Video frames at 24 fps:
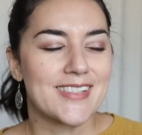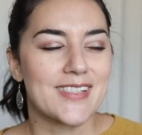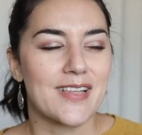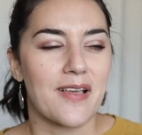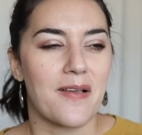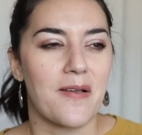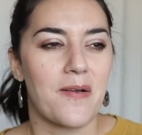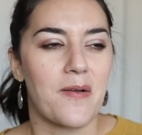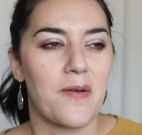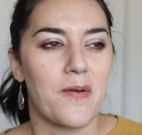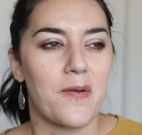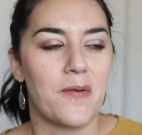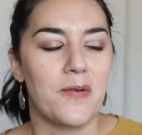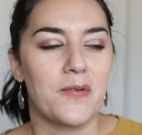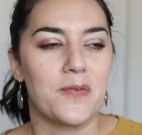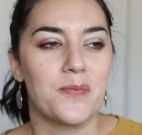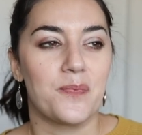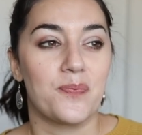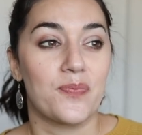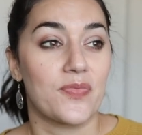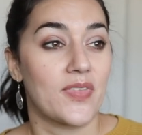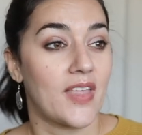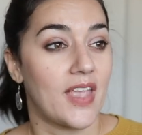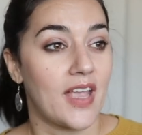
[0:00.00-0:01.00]

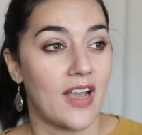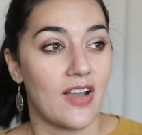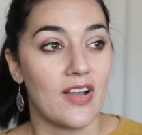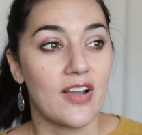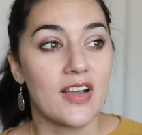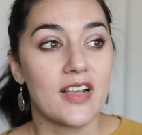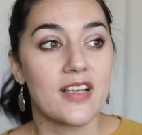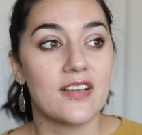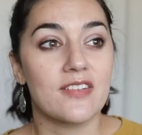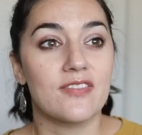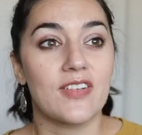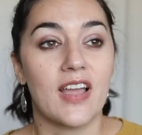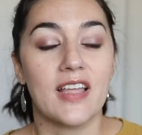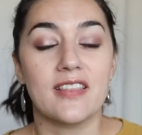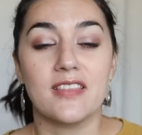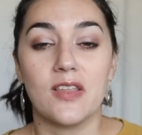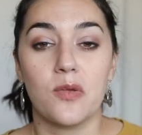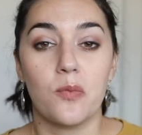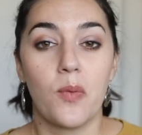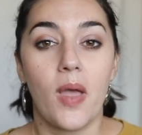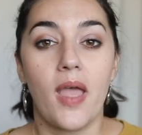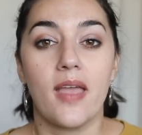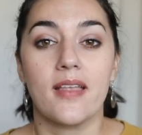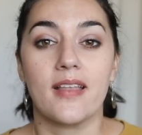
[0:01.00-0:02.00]
So Eric
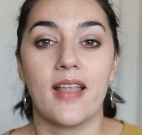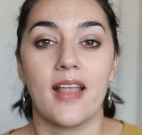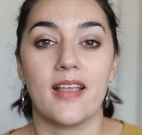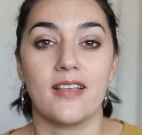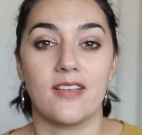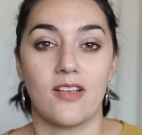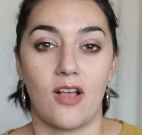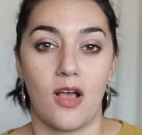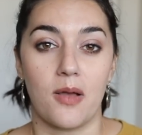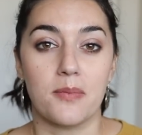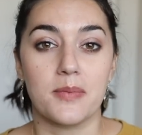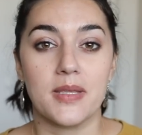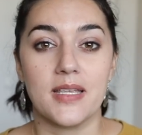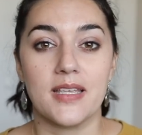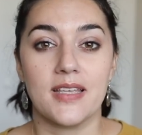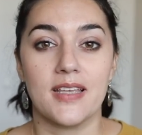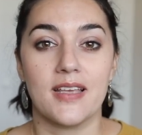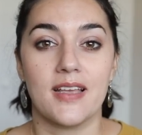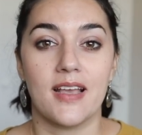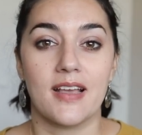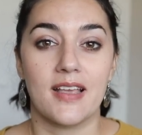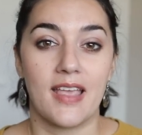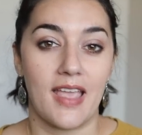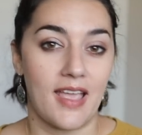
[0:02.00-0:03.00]
finally went and got
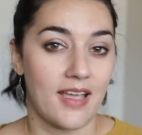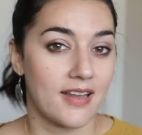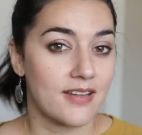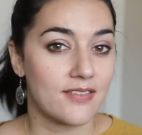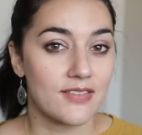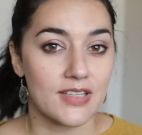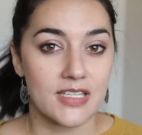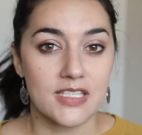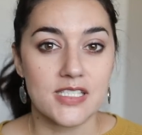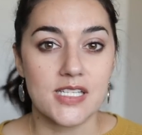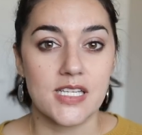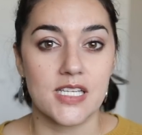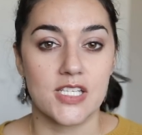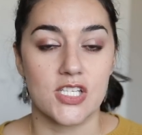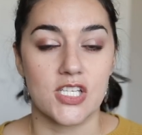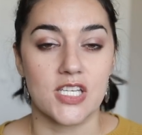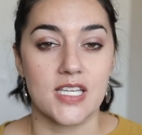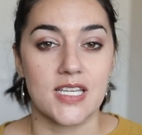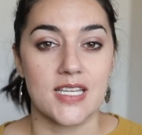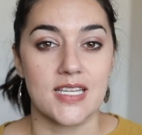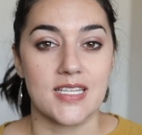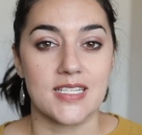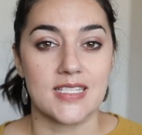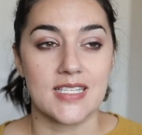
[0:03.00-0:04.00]
me a can of easy
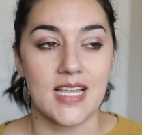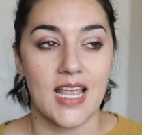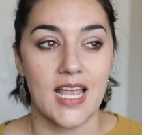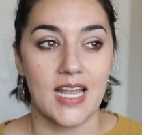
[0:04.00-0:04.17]
cheese